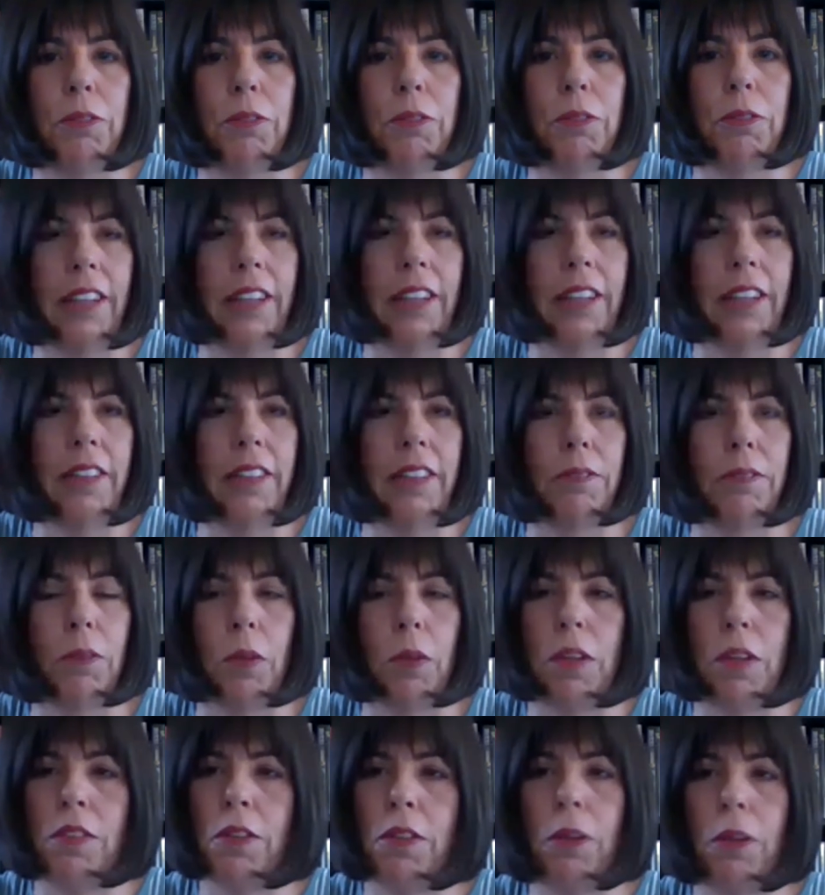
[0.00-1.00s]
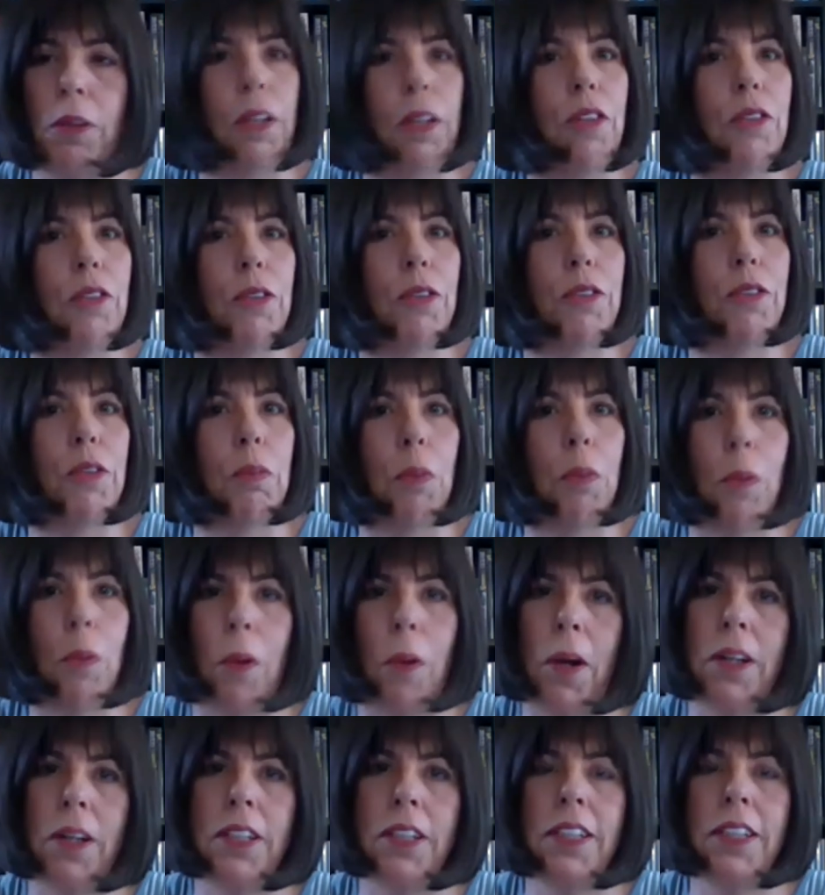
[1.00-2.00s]
Uh, we still need your
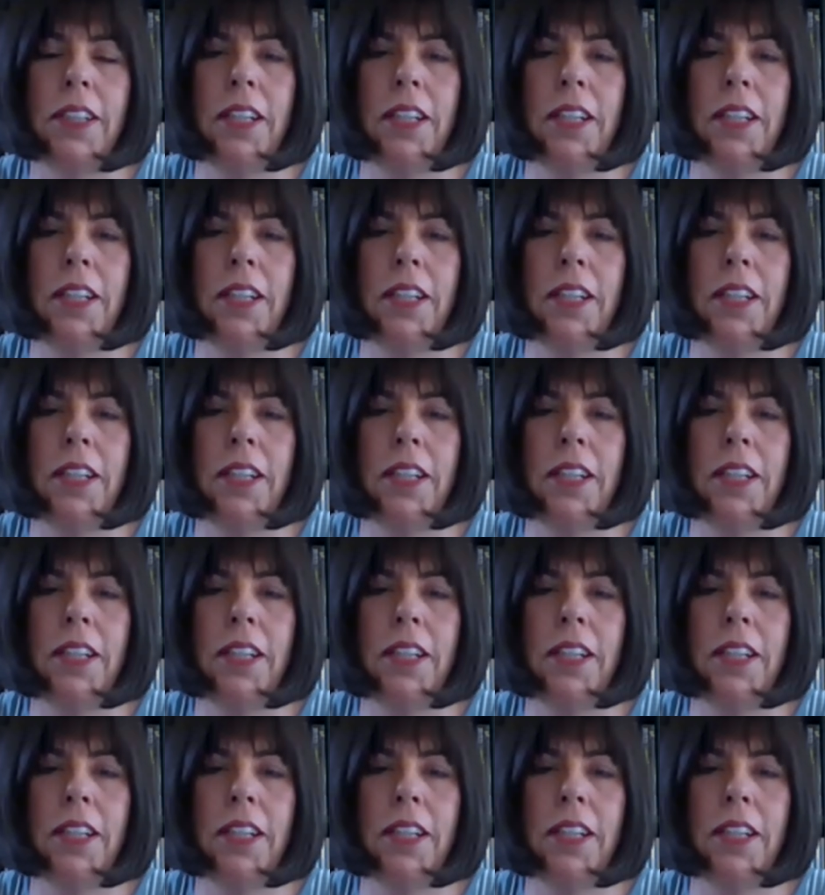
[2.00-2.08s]
support.